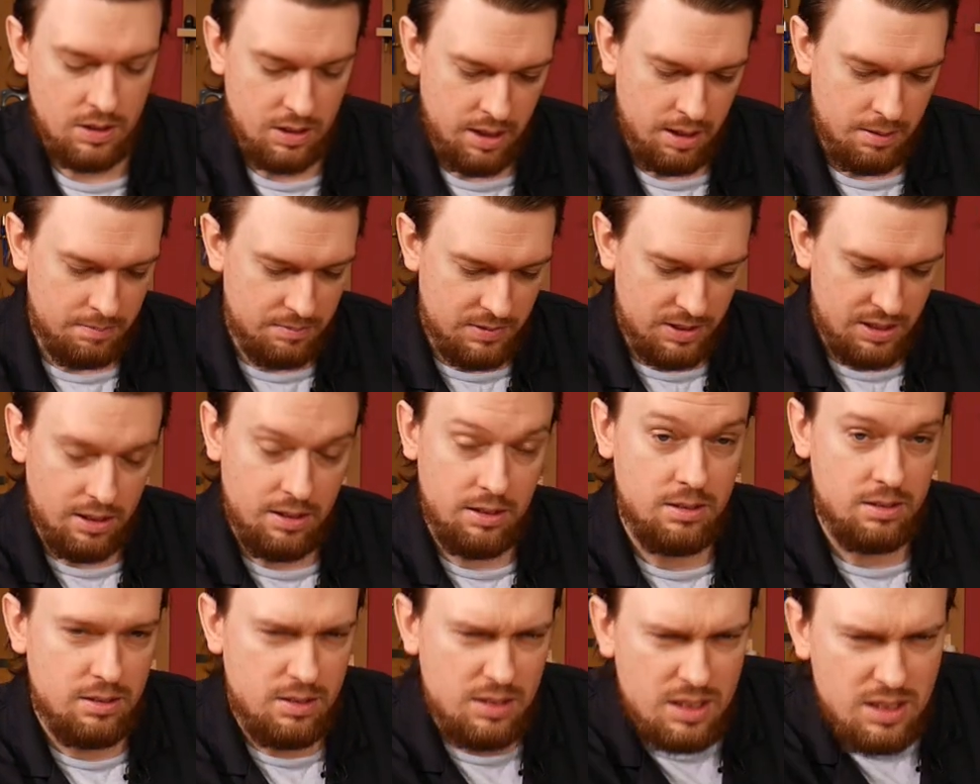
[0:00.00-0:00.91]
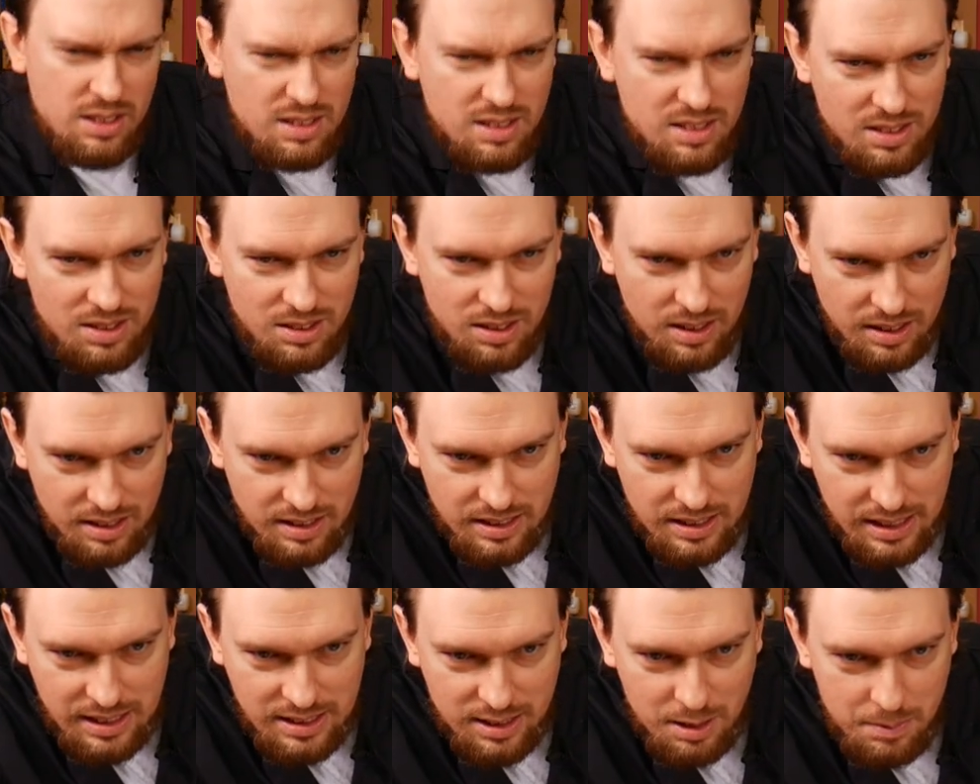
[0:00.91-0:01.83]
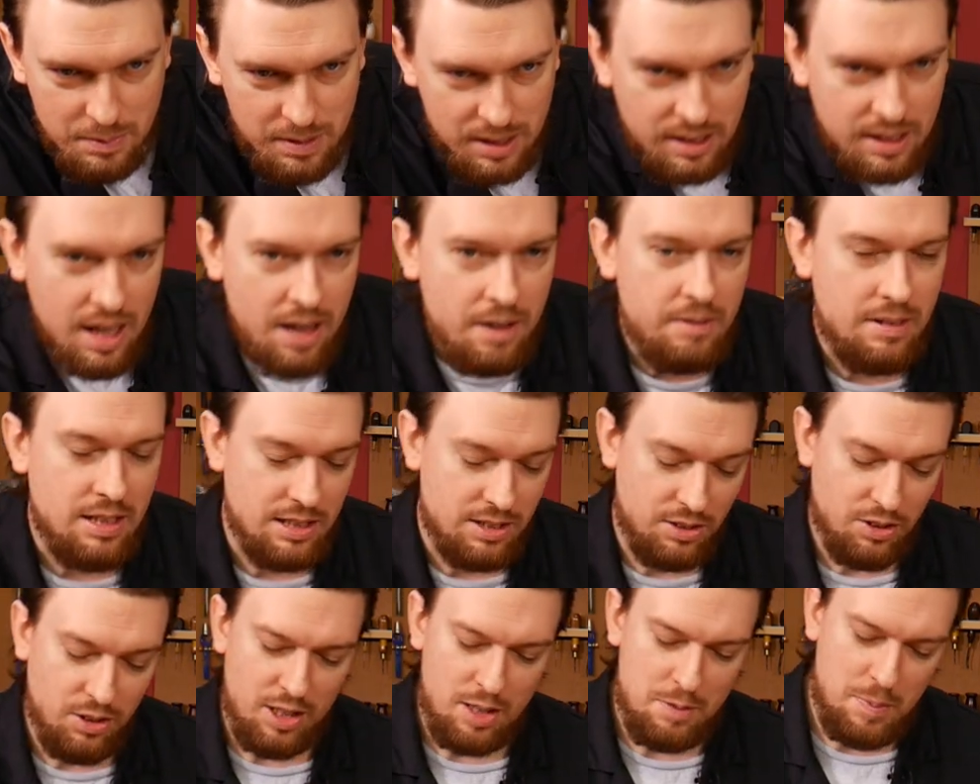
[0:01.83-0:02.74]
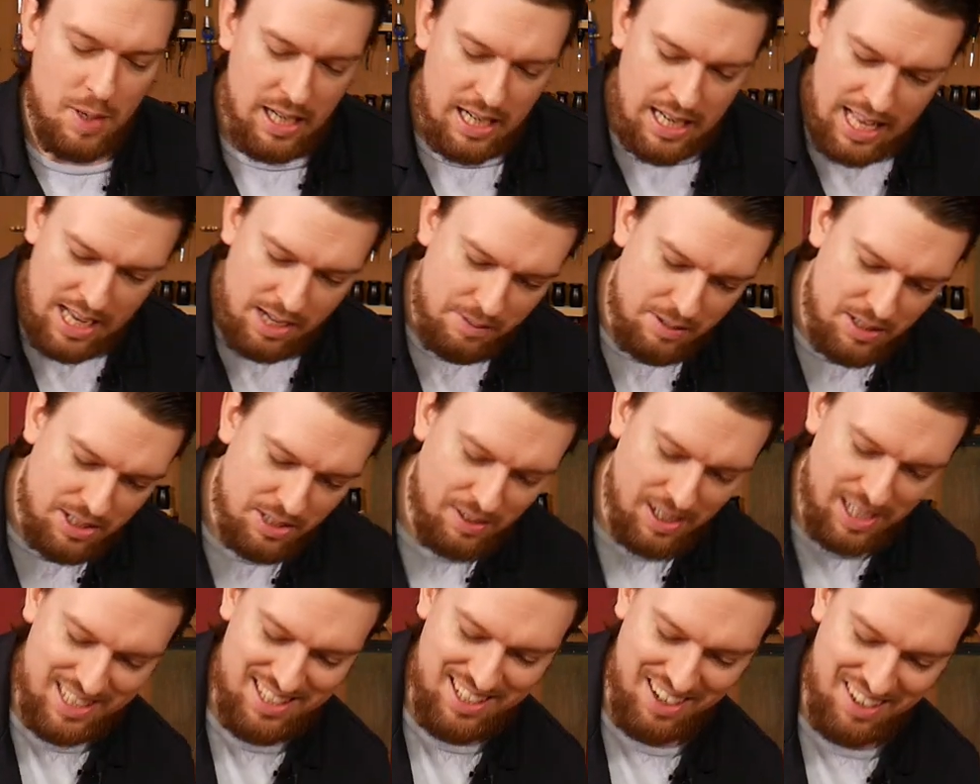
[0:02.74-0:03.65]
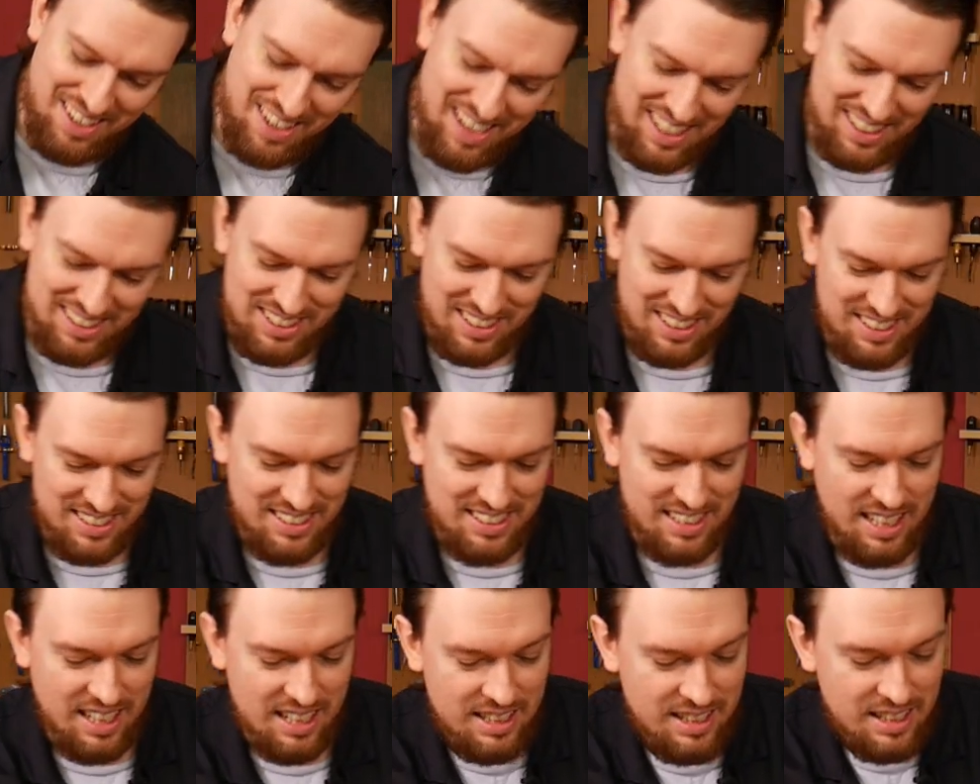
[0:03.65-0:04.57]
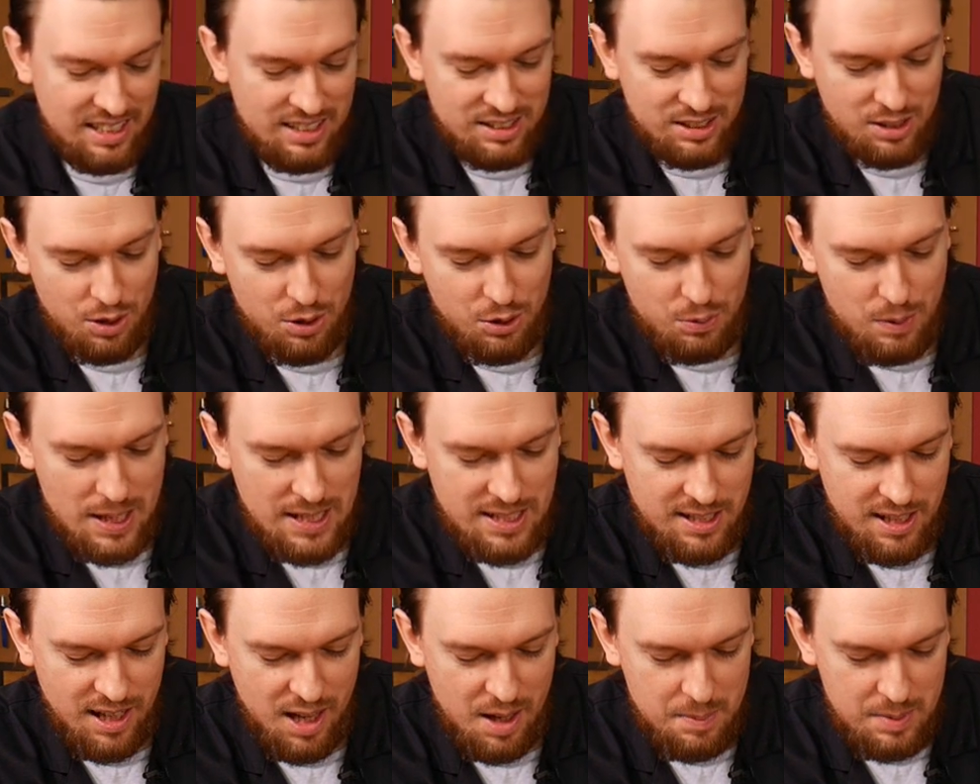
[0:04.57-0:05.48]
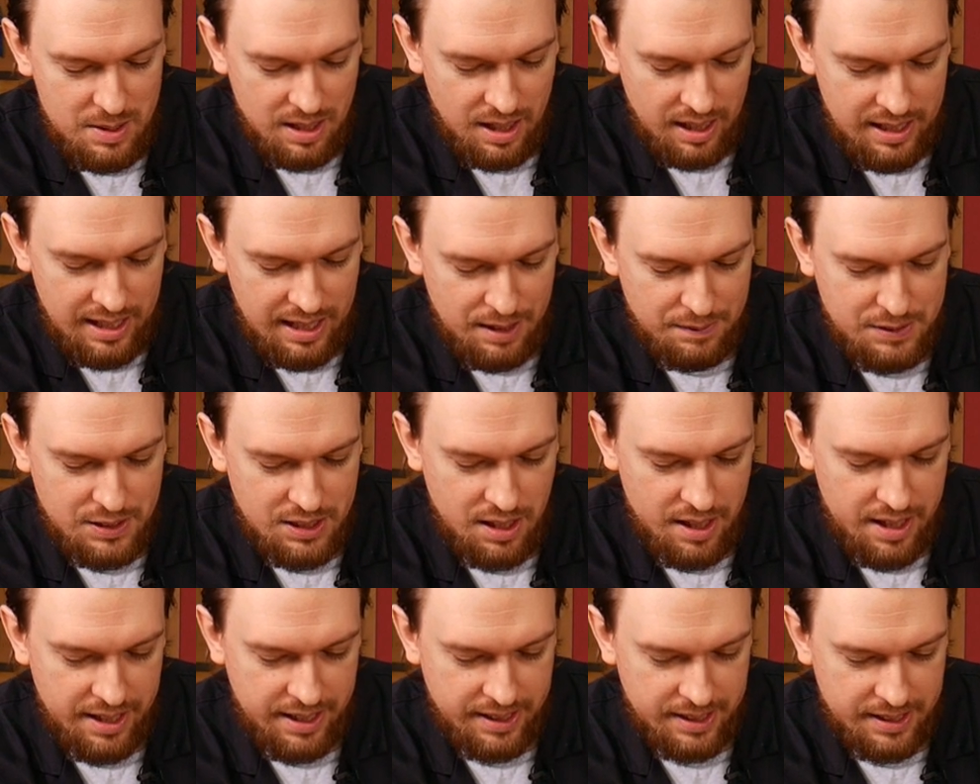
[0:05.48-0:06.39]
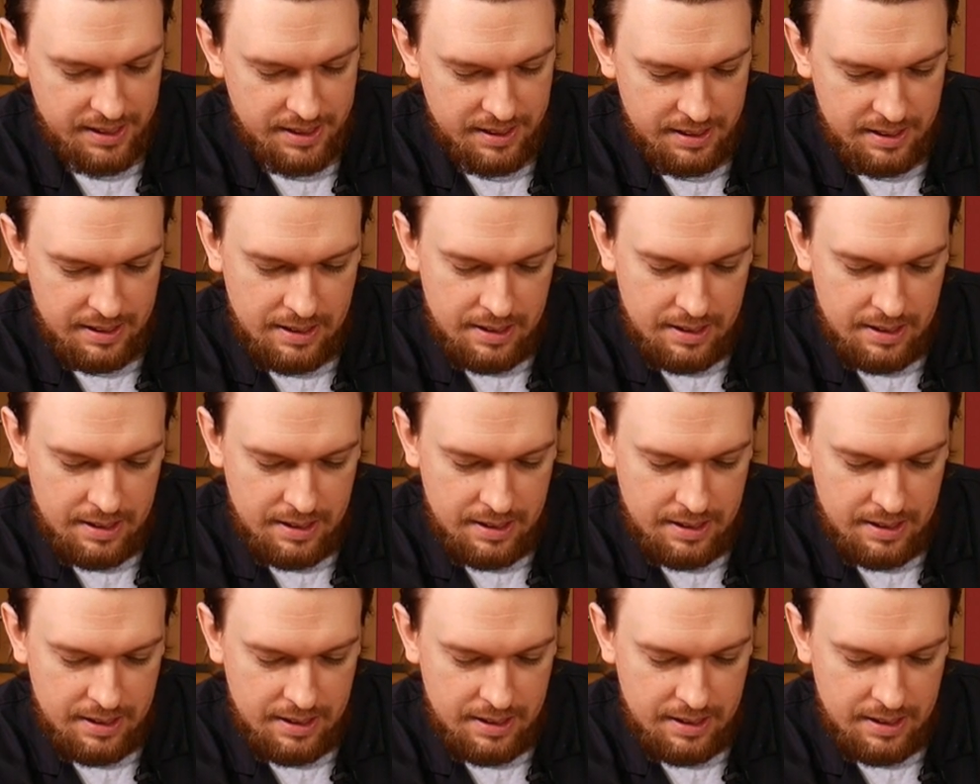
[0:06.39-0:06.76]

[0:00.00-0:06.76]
yep, so it's just seeing something there and it's not in my language, so I don't know how to answer that. So thread types. I love Tiger,